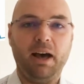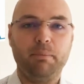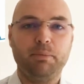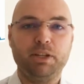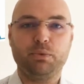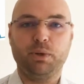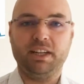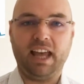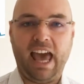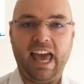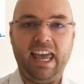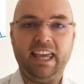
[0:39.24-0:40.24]
between
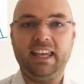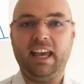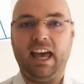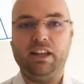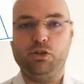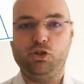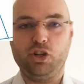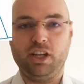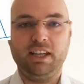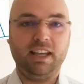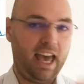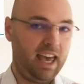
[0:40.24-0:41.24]
A and
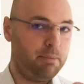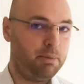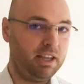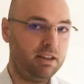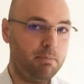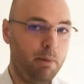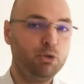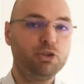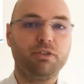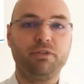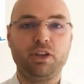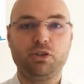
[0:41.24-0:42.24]
G, A being the
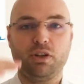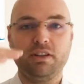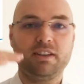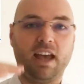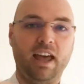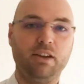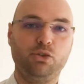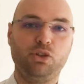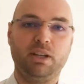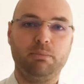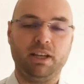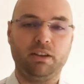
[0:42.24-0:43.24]
most efficient and
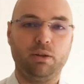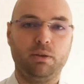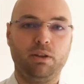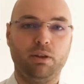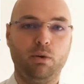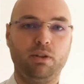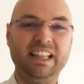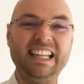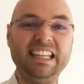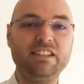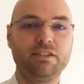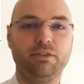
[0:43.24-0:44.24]
G being the
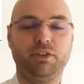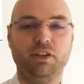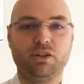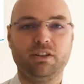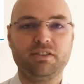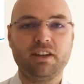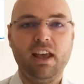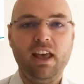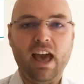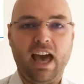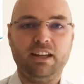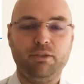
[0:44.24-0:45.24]
least efficient.
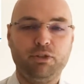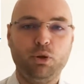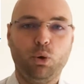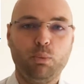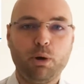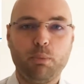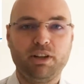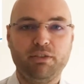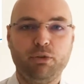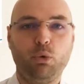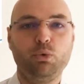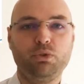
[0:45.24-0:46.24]
And if your property
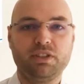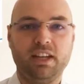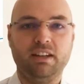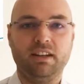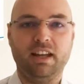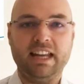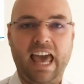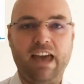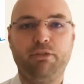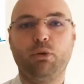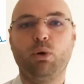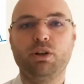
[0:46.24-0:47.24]
falls in an
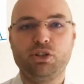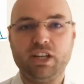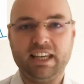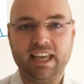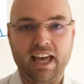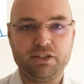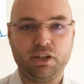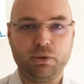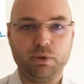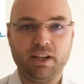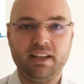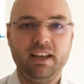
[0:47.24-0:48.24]
F or a G
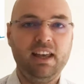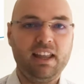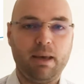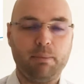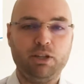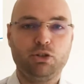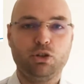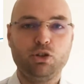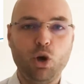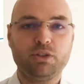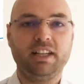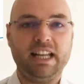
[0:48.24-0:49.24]
category, that means you're
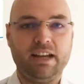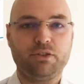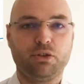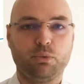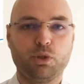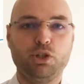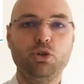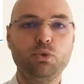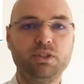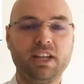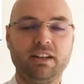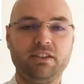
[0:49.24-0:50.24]
not allowed to
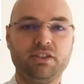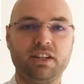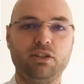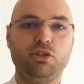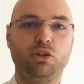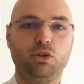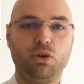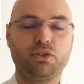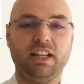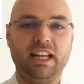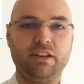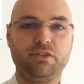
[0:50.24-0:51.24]
renew tenancies, you're
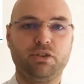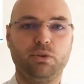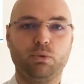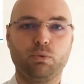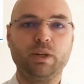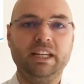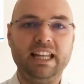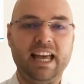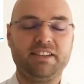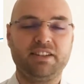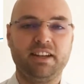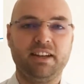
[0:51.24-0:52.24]
not allowed to
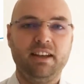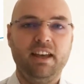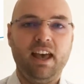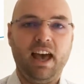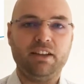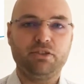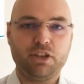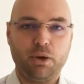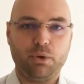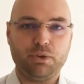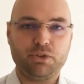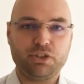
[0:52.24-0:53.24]
re-let it, and
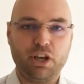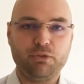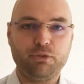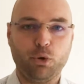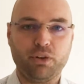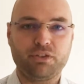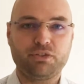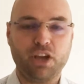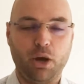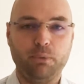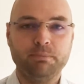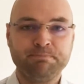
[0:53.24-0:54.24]
so on and so forth. So